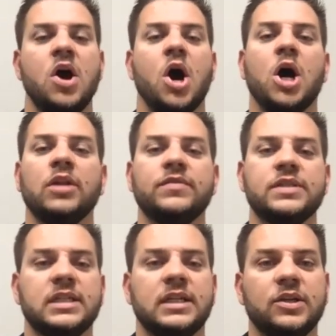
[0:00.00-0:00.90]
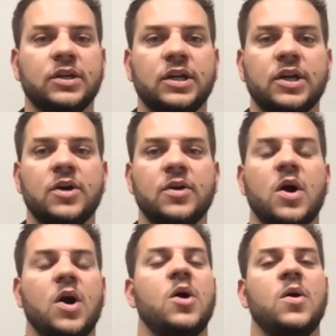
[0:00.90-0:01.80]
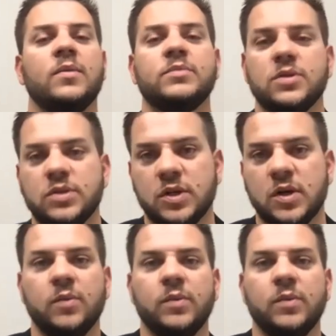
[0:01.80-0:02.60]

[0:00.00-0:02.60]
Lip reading: All of a sudden, they're going to go, oh, I'm so sorry.